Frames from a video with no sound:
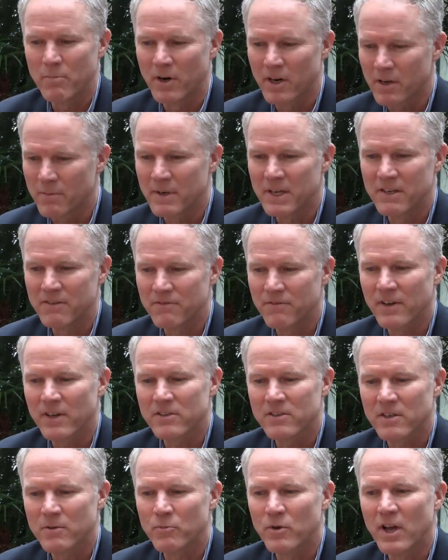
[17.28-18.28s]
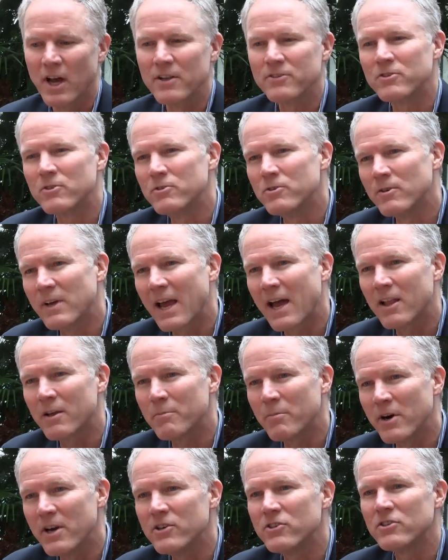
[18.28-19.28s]
bring them in and fix them. We also do
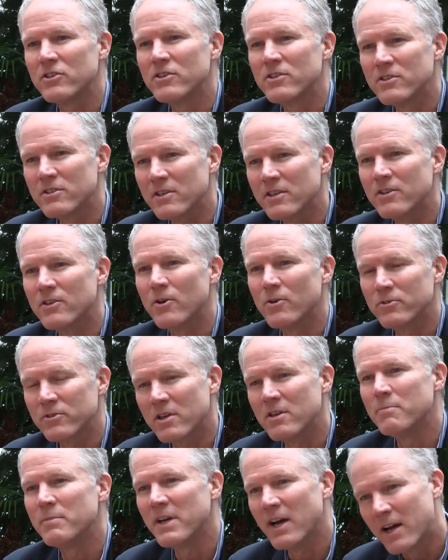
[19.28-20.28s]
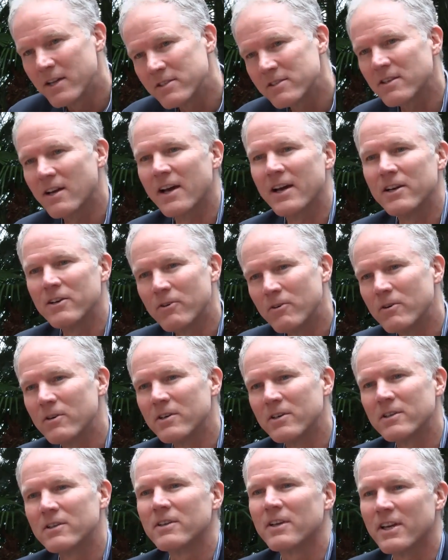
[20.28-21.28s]
calibrations, and those can be on-site
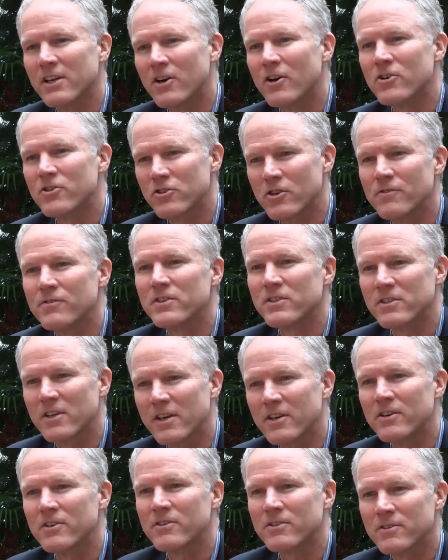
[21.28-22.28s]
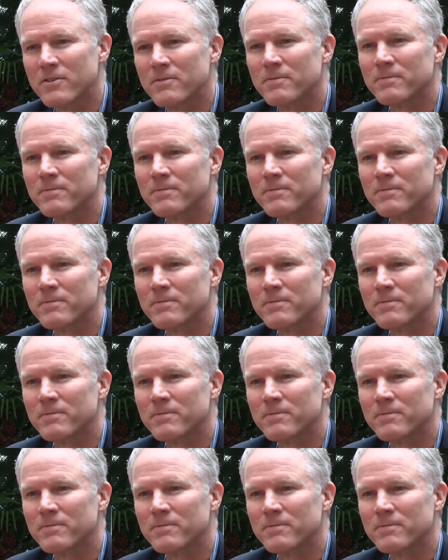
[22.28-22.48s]
or in our service centers.